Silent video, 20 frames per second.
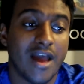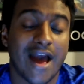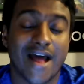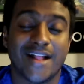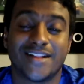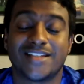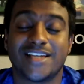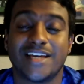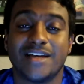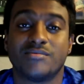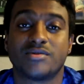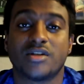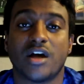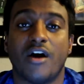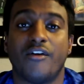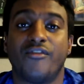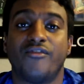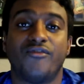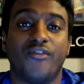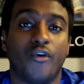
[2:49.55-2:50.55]
and teams
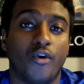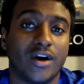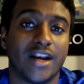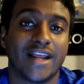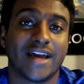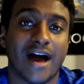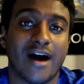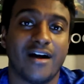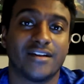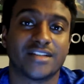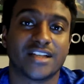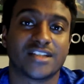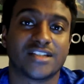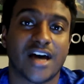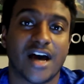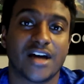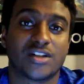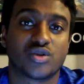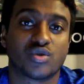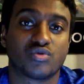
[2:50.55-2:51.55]
are falling out of the
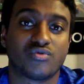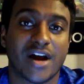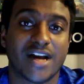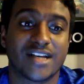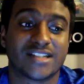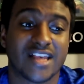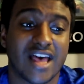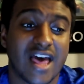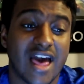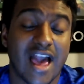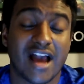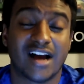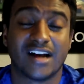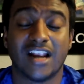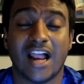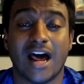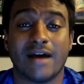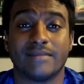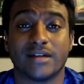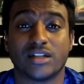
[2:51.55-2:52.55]
title race and
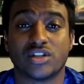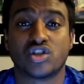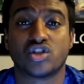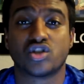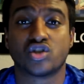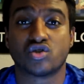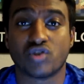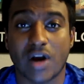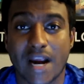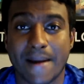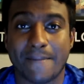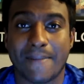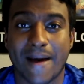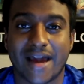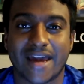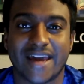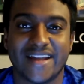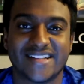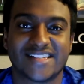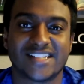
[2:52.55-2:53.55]
climbing straight
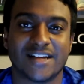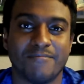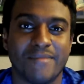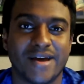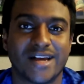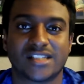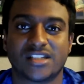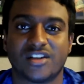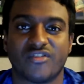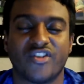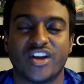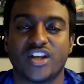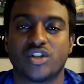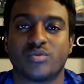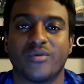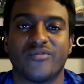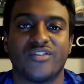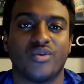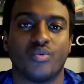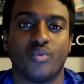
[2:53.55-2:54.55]
back into the mix of
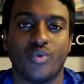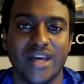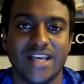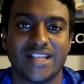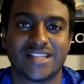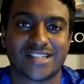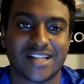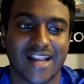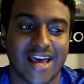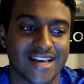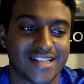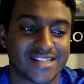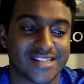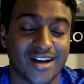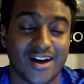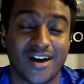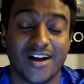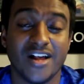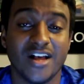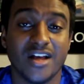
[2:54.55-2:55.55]
things within weeks
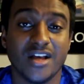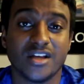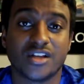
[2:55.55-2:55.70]
later.